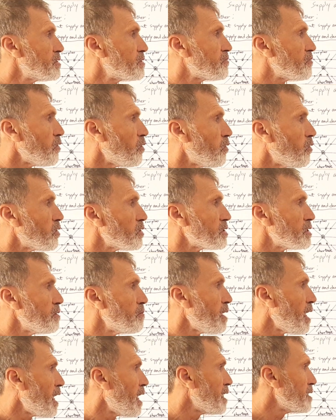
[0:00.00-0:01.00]
for
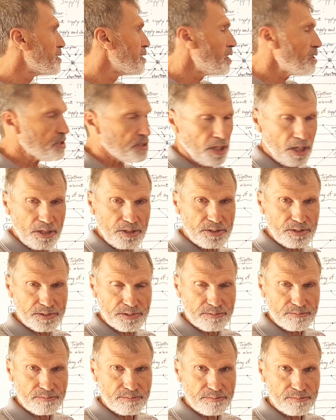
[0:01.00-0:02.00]
demand
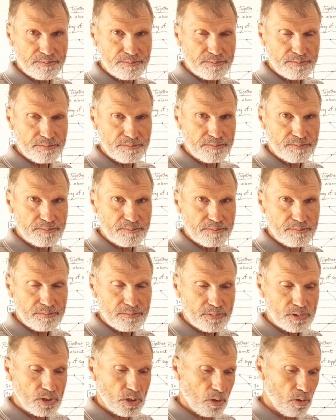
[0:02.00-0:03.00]
changes.
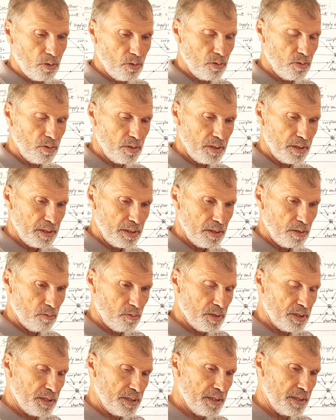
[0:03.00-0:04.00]
So
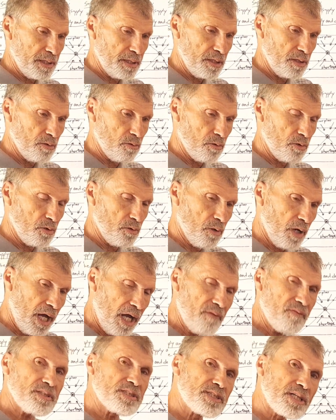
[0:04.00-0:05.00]
when you
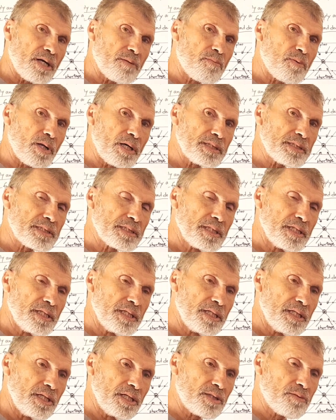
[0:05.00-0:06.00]
have a surplus,
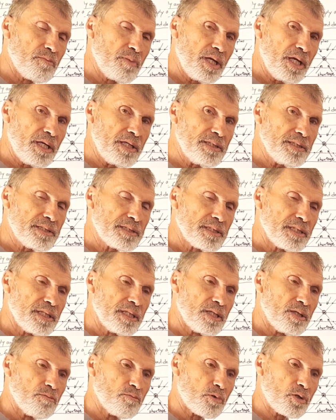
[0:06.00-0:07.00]
it means
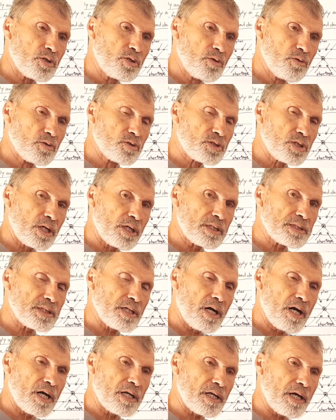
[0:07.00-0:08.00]
producers
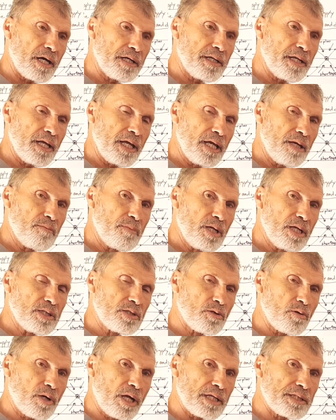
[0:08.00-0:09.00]
are unable
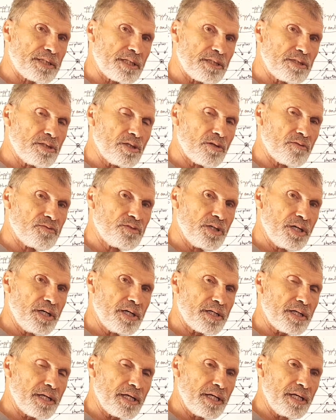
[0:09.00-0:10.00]
to get rid of
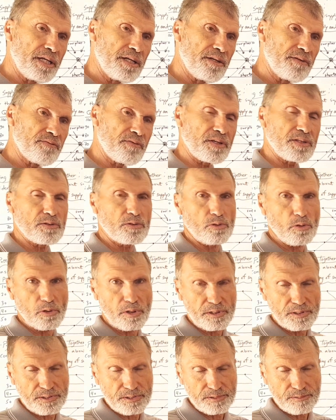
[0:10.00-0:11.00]
their
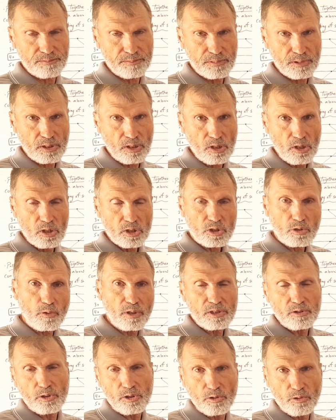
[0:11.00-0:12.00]
inventories. So
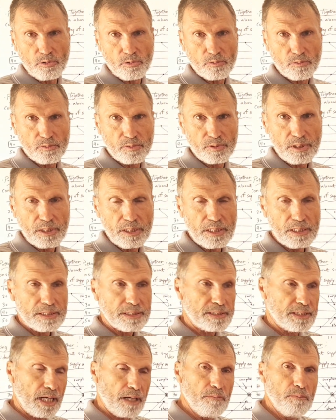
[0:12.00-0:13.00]
what do?
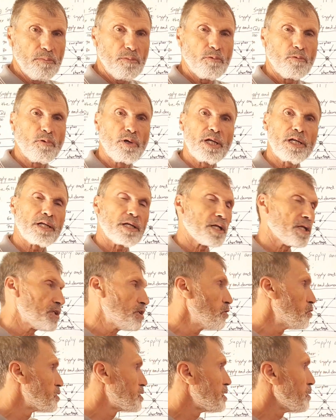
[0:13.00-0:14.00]
Some will
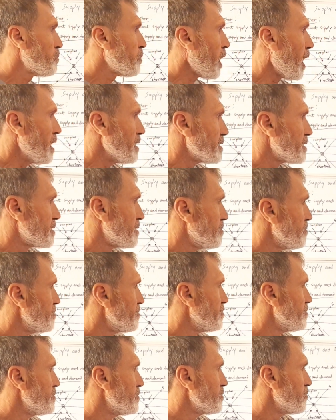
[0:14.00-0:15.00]
reduce the price,
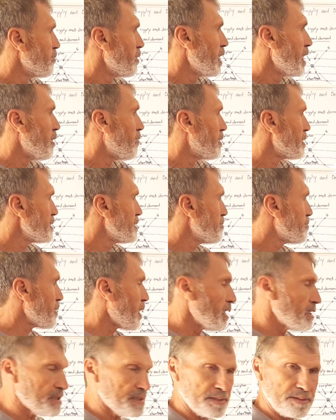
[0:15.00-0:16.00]
will lower the
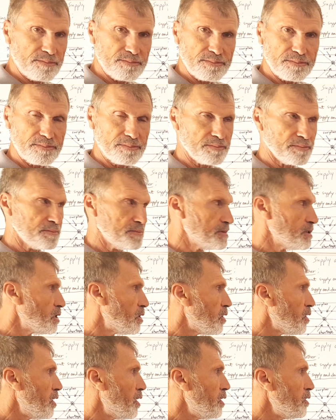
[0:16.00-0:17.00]
price.
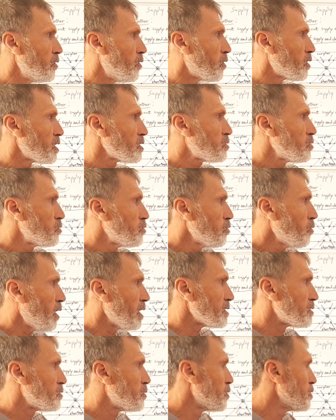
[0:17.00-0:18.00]
In order to do
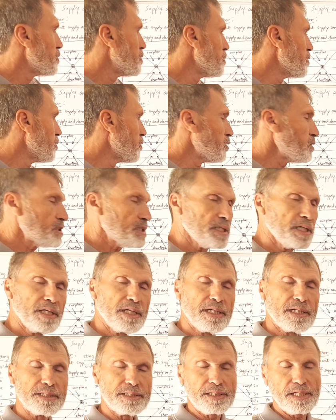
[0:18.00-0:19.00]
what? To reduce
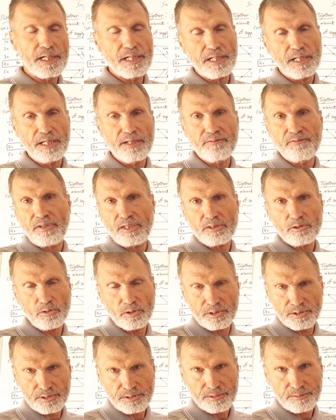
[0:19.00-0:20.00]
their
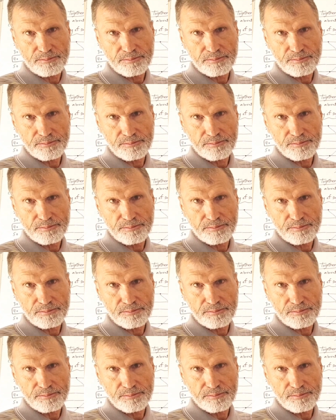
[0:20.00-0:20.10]
inventories.